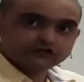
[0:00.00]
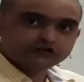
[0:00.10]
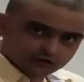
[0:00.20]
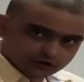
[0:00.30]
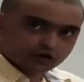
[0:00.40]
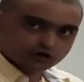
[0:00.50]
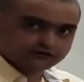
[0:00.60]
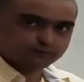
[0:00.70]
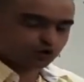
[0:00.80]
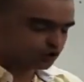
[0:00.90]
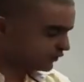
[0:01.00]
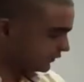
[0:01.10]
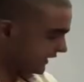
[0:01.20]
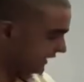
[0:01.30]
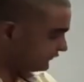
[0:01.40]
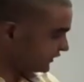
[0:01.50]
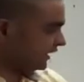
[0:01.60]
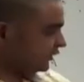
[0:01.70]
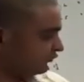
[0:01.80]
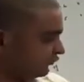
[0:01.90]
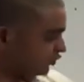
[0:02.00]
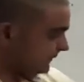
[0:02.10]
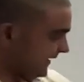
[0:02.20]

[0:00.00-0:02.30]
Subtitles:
which your response will have 3 to 4